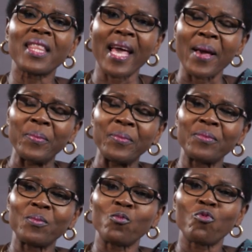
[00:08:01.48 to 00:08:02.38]
them
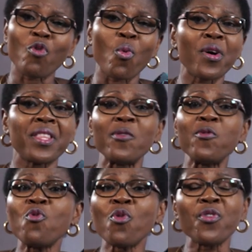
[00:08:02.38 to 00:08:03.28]
for what they
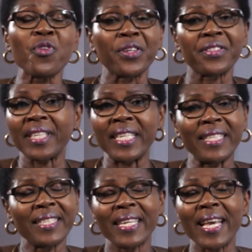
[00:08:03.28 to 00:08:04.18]
know nothing
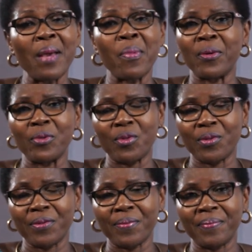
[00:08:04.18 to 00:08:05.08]

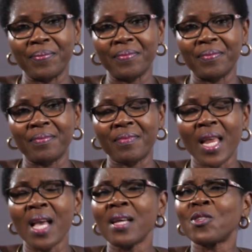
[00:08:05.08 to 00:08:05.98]
about.
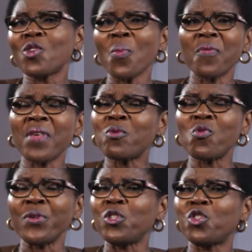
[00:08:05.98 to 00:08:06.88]
Some of them
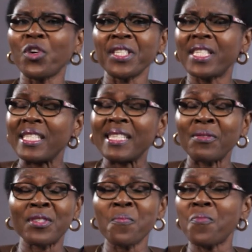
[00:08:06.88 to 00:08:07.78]
could be jaundice.
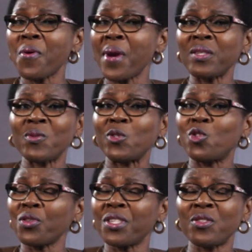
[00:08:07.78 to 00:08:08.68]
I've seen parents with
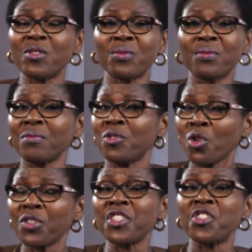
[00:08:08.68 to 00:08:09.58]
jaundice
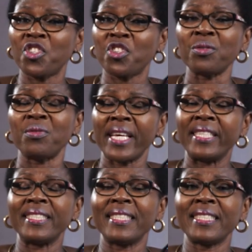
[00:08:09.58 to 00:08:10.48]
children,
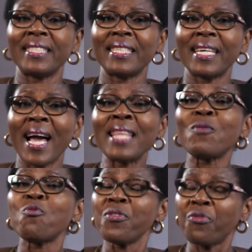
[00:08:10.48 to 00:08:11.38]
and
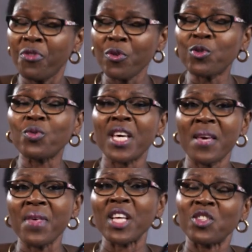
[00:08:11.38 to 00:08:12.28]
they will refuse to
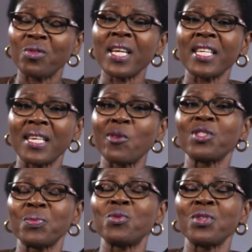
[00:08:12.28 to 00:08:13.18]
keep their children in the
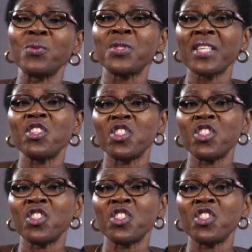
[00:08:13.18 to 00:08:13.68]
hospital. They will take the